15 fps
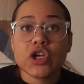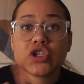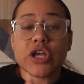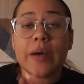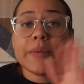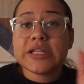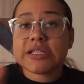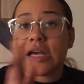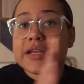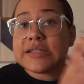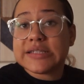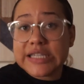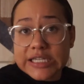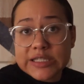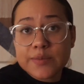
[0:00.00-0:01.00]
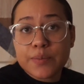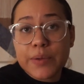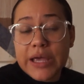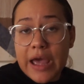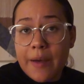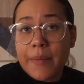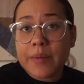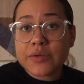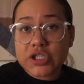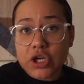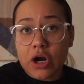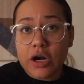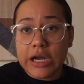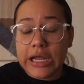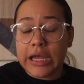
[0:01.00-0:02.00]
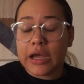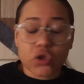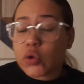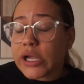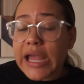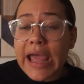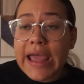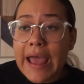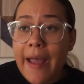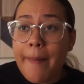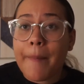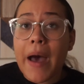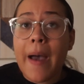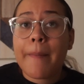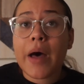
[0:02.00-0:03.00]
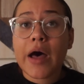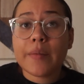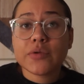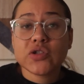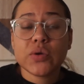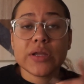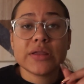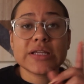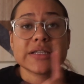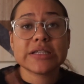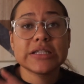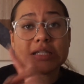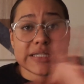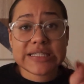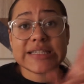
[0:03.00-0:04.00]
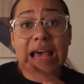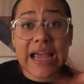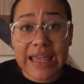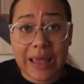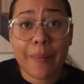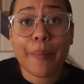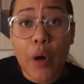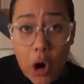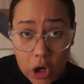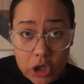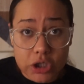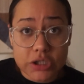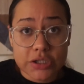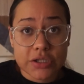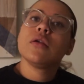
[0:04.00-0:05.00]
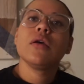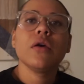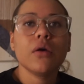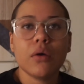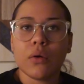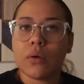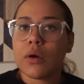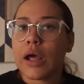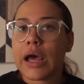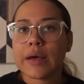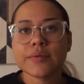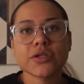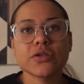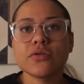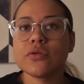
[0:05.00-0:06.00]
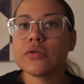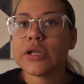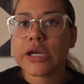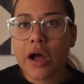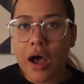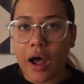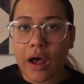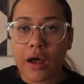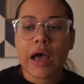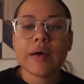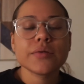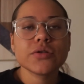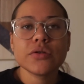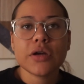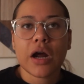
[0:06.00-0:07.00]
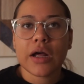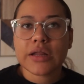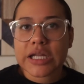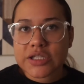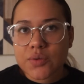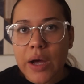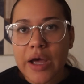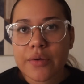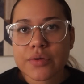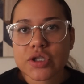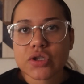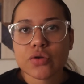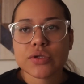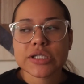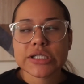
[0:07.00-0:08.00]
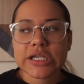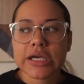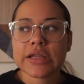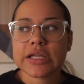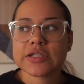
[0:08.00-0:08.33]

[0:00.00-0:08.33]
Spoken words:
So that means 6 p.m. I'm starting, 3 a.m. I'm up doing the second part. Dude, absolutely not. Absolutely not. That's why I was so sick.